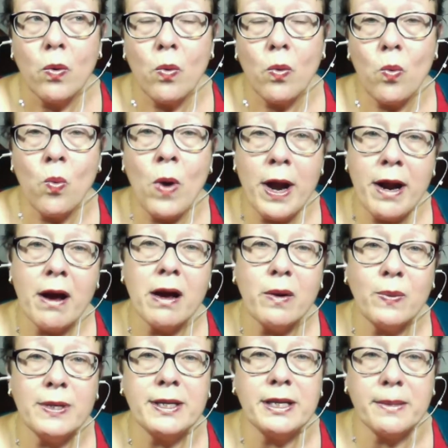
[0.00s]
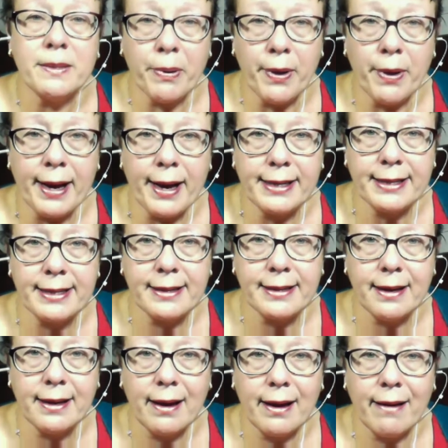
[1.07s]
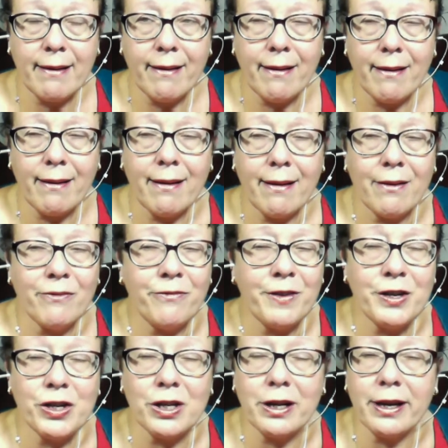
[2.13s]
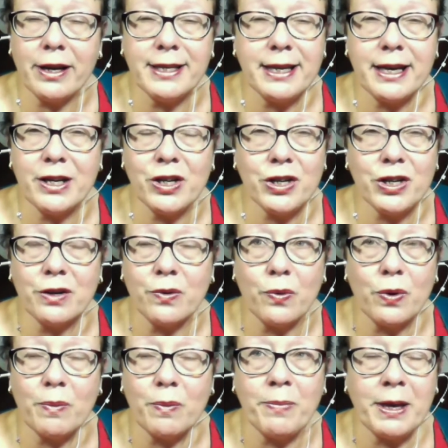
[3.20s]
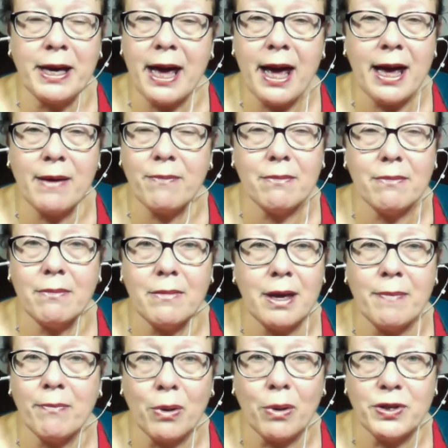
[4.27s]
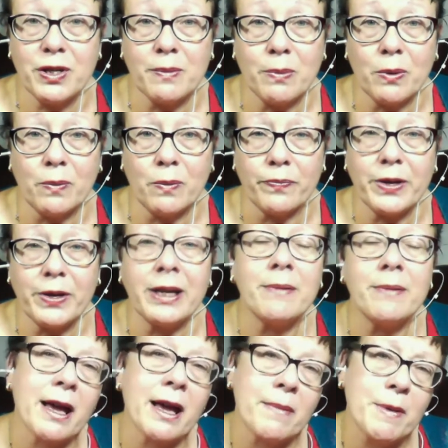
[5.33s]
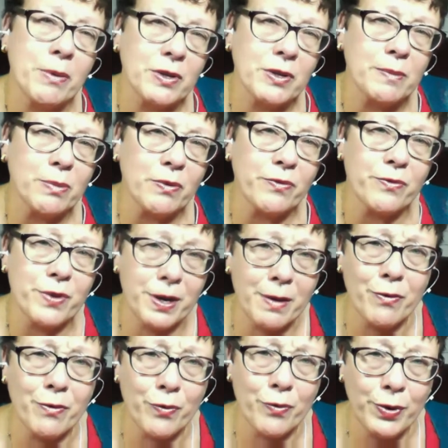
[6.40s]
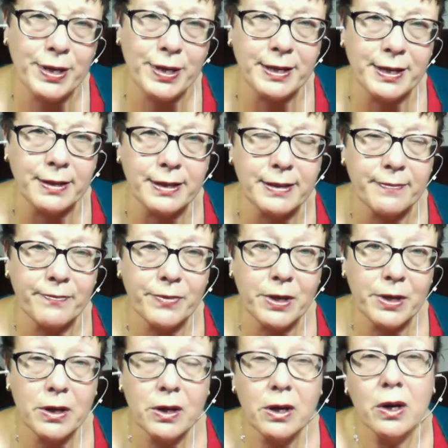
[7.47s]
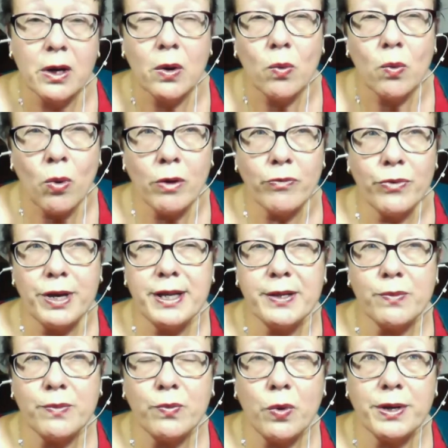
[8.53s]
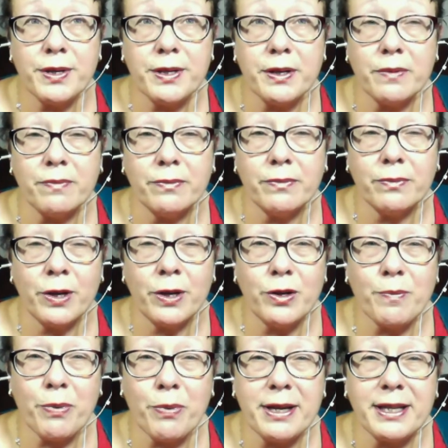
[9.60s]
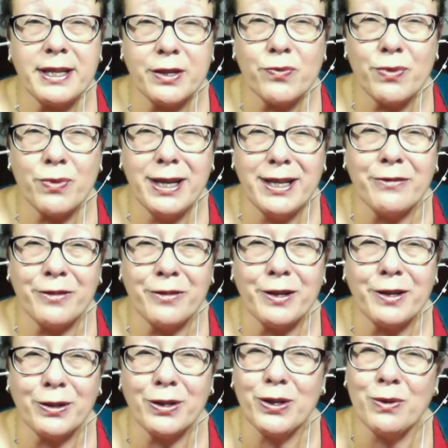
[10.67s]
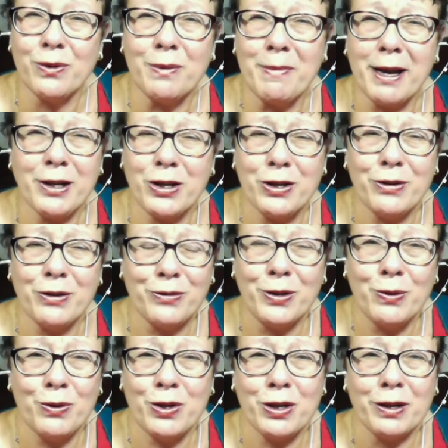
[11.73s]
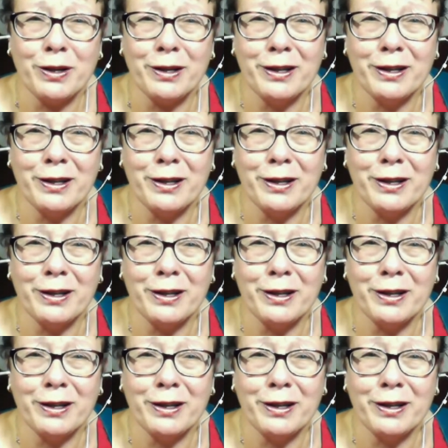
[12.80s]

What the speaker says: When I was depressed, visualization became impossible, and it became impossible for a number of reasons. One reason was that when you're depressed, it's really difficult to imagine a future